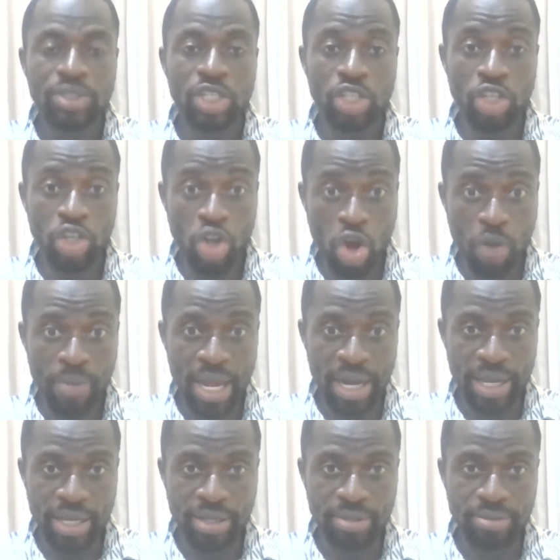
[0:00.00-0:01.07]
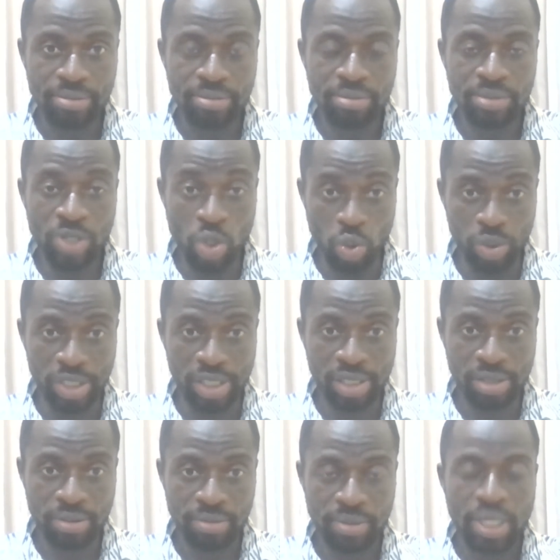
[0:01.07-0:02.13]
Normally. Note.